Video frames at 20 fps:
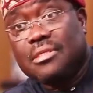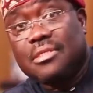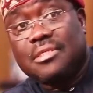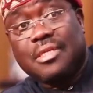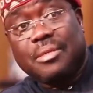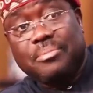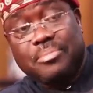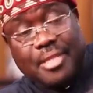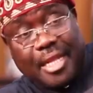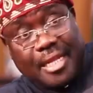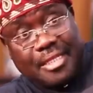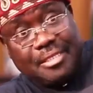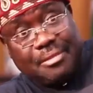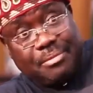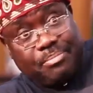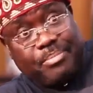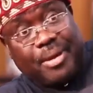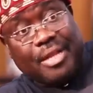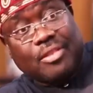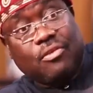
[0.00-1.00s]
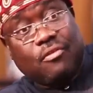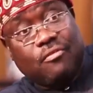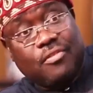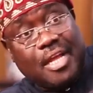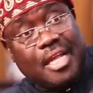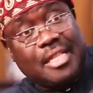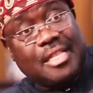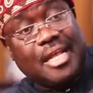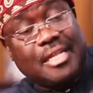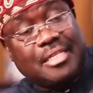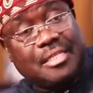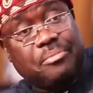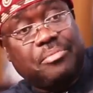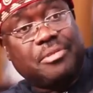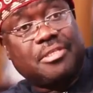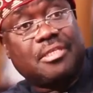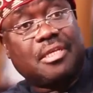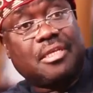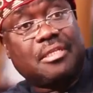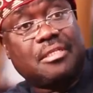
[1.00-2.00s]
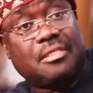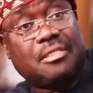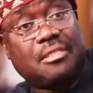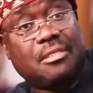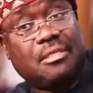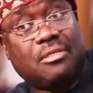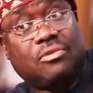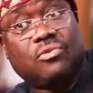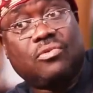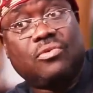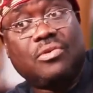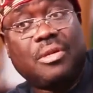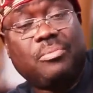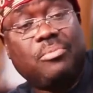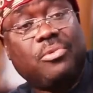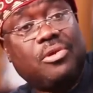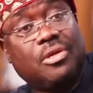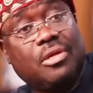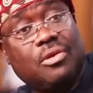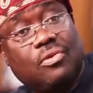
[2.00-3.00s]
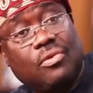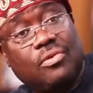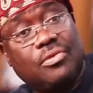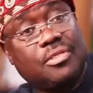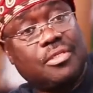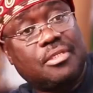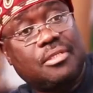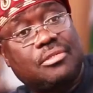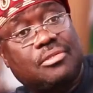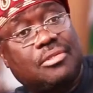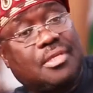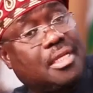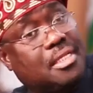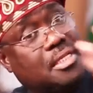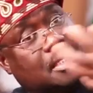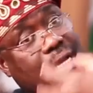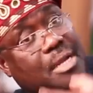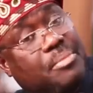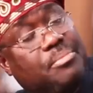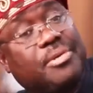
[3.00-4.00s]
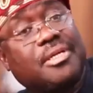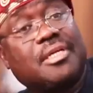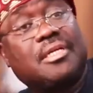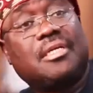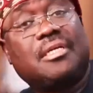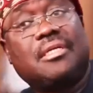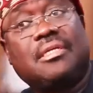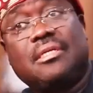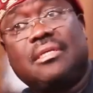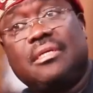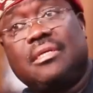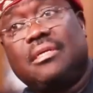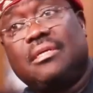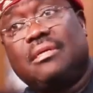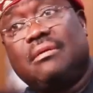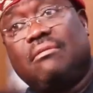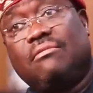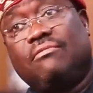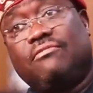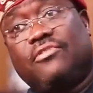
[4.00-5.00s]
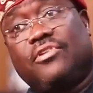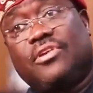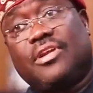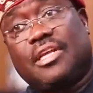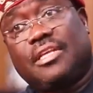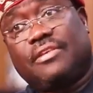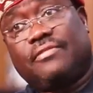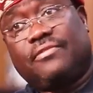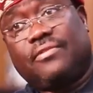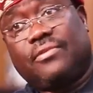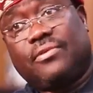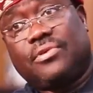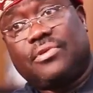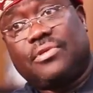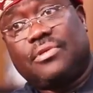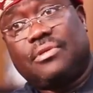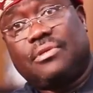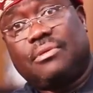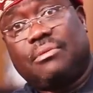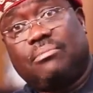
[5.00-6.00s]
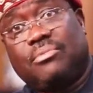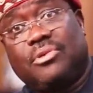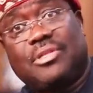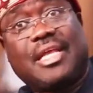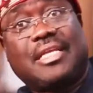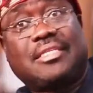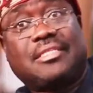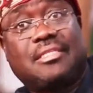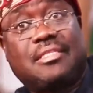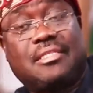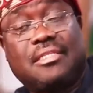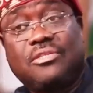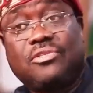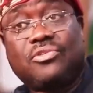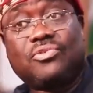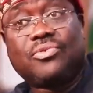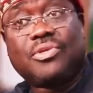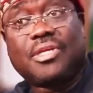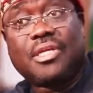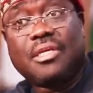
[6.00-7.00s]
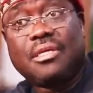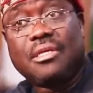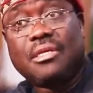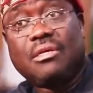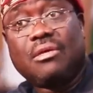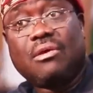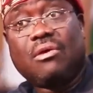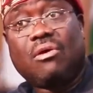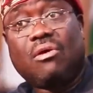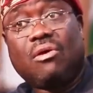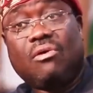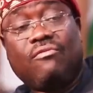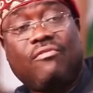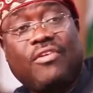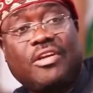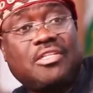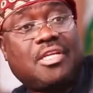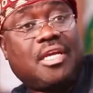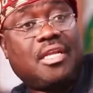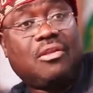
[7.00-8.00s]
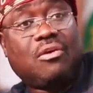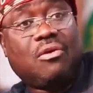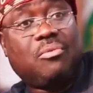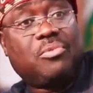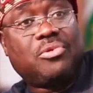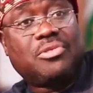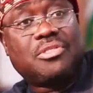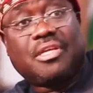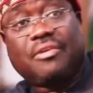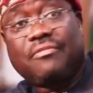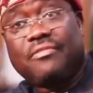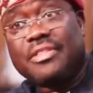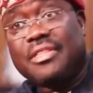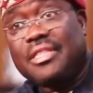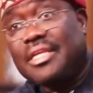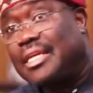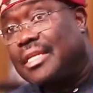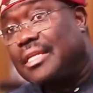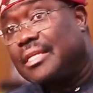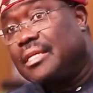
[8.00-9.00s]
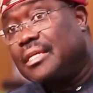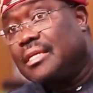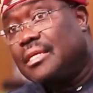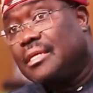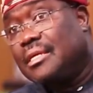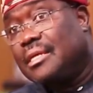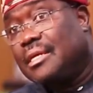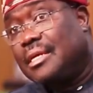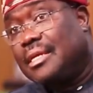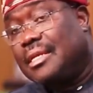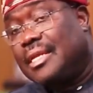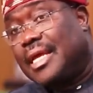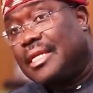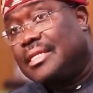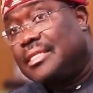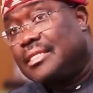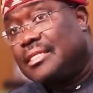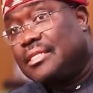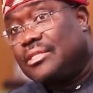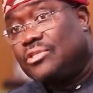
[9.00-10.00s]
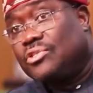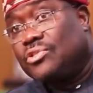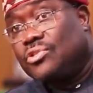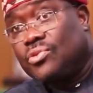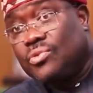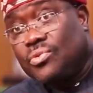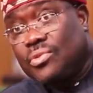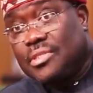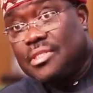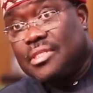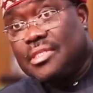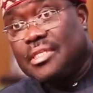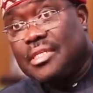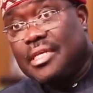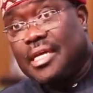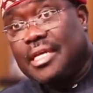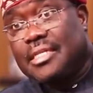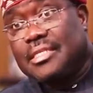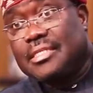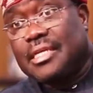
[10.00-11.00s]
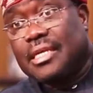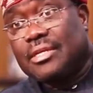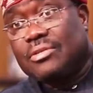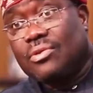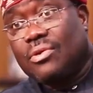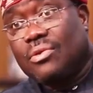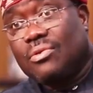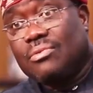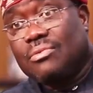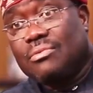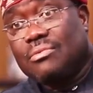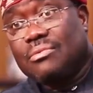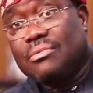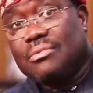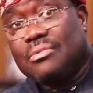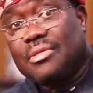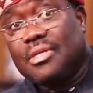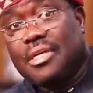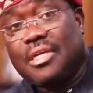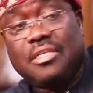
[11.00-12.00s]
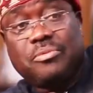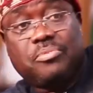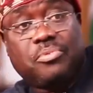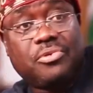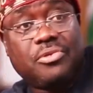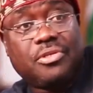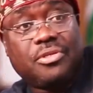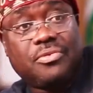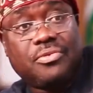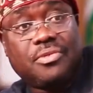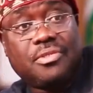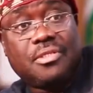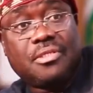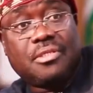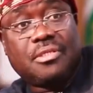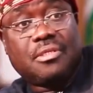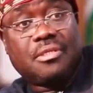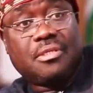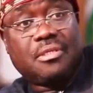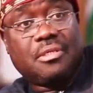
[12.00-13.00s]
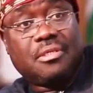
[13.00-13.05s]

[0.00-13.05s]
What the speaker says: the same part of that 30% to neighboring countries so that it can bring in forex for us. But as it is today, virtually almost everything that is used in the health sector is produced